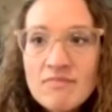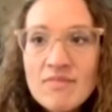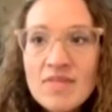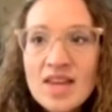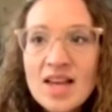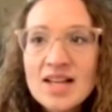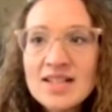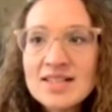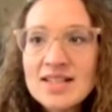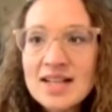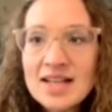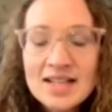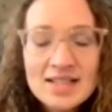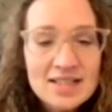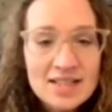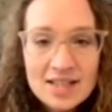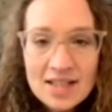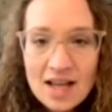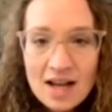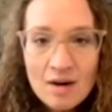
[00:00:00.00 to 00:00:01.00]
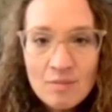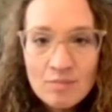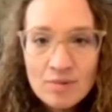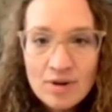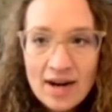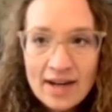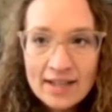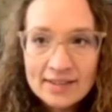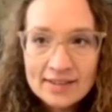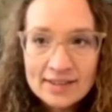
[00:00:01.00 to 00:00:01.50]
It takes a lot of
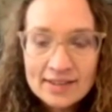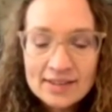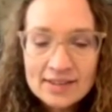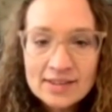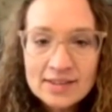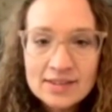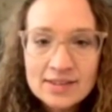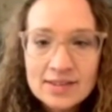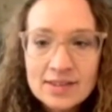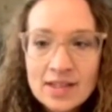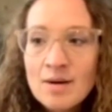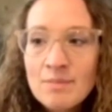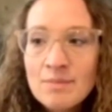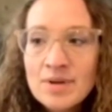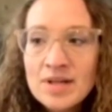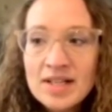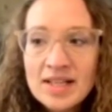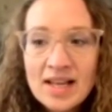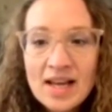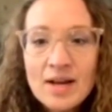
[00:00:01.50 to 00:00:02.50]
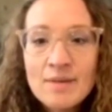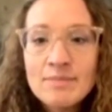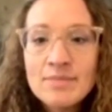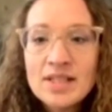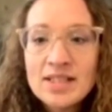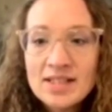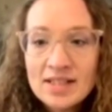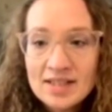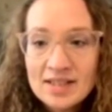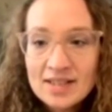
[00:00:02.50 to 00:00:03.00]
practice, but it can
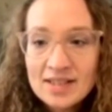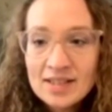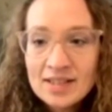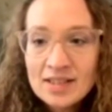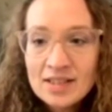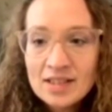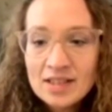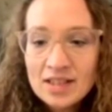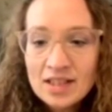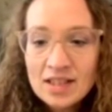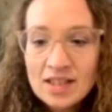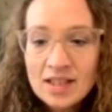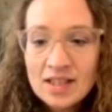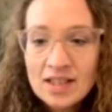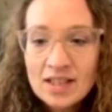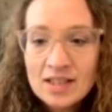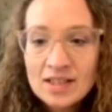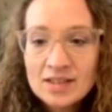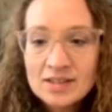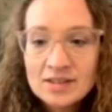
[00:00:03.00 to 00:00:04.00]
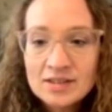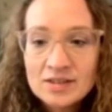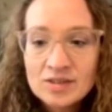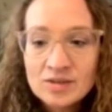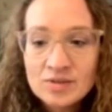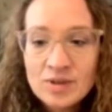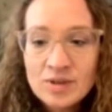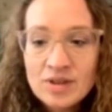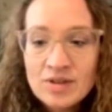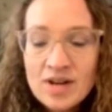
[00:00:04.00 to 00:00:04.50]
be done, and
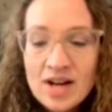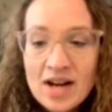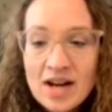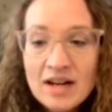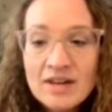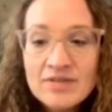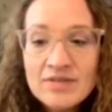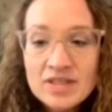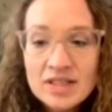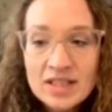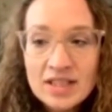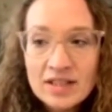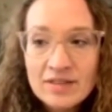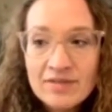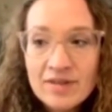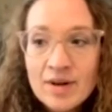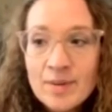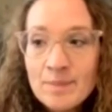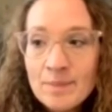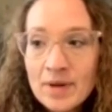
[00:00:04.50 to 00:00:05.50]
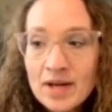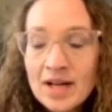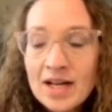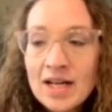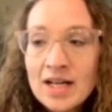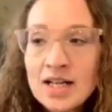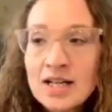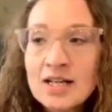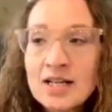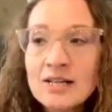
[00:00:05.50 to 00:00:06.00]
we don't have to give up
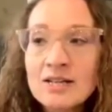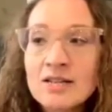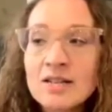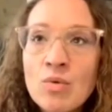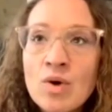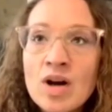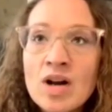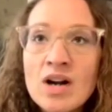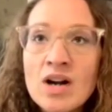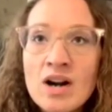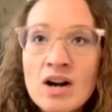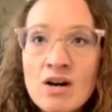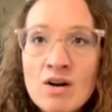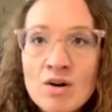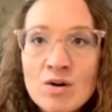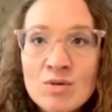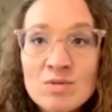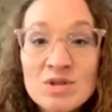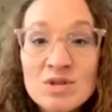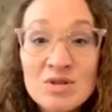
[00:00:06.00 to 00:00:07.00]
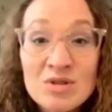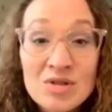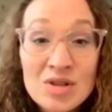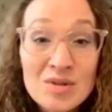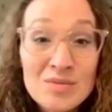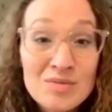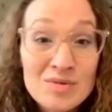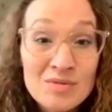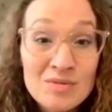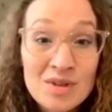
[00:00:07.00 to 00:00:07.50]
on what our hopes and
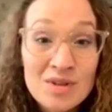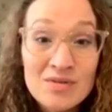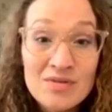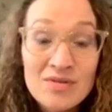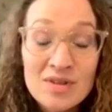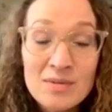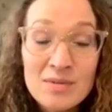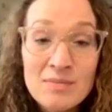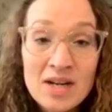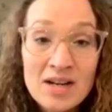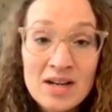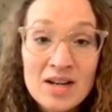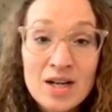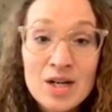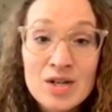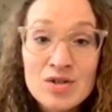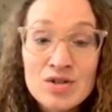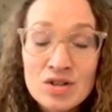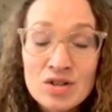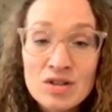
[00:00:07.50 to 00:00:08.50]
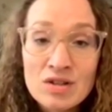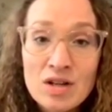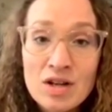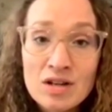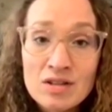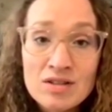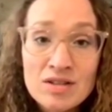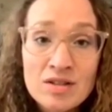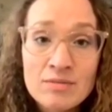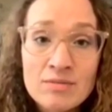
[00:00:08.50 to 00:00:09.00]
dreams were for marriage or
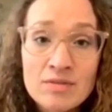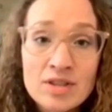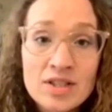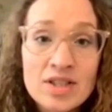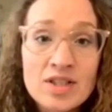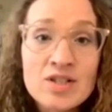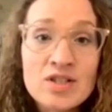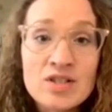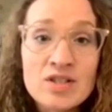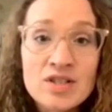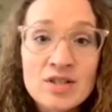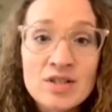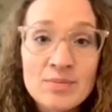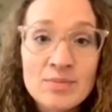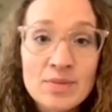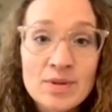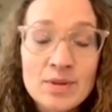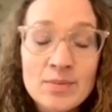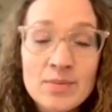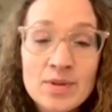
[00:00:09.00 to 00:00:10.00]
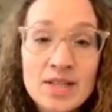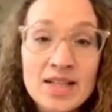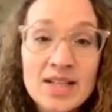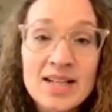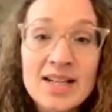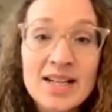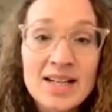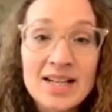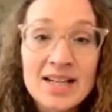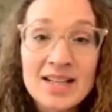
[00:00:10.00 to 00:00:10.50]
long-term relationship in the
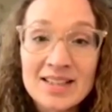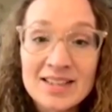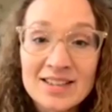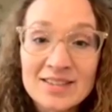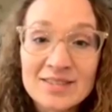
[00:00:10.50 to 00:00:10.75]
beginning.